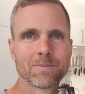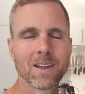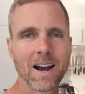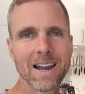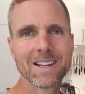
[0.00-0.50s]

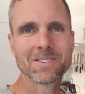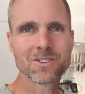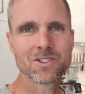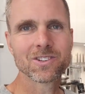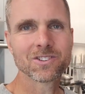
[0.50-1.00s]
Hi,
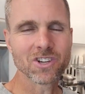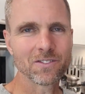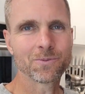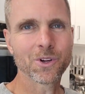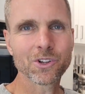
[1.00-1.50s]

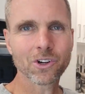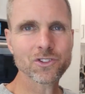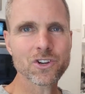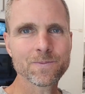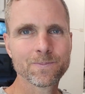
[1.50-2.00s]
Jed from Cook
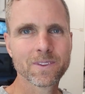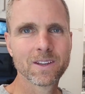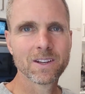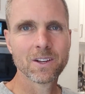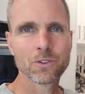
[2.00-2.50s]
Culture.
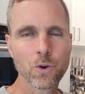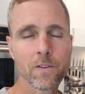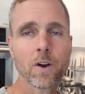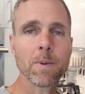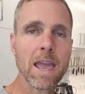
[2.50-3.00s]
So
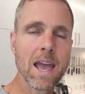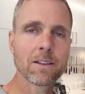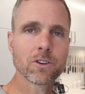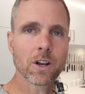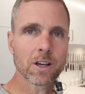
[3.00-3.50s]
I've got my
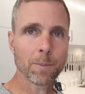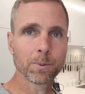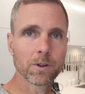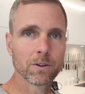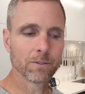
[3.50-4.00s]
hands on a
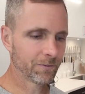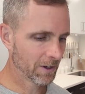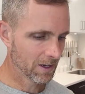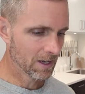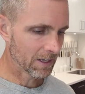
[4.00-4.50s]
couple of
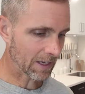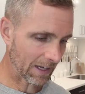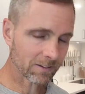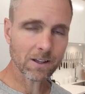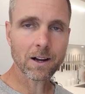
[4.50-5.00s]

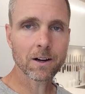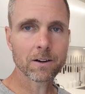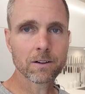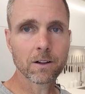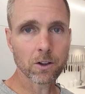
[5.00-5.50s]
cast
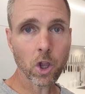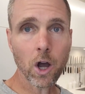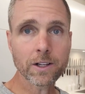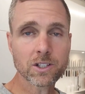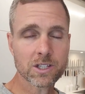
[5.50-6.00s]
iron
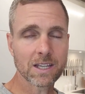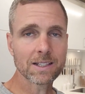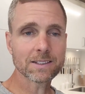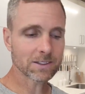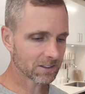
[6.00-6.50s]
Lodge
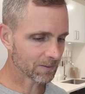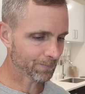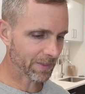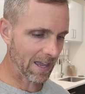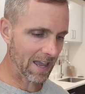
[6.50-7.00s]
skillets
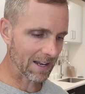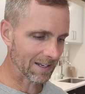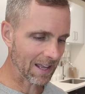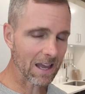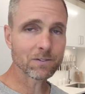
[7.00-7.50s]

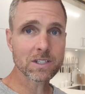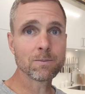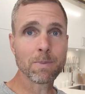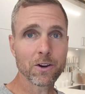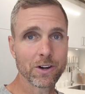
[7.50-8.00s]
that have
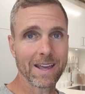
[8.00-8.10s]
seen better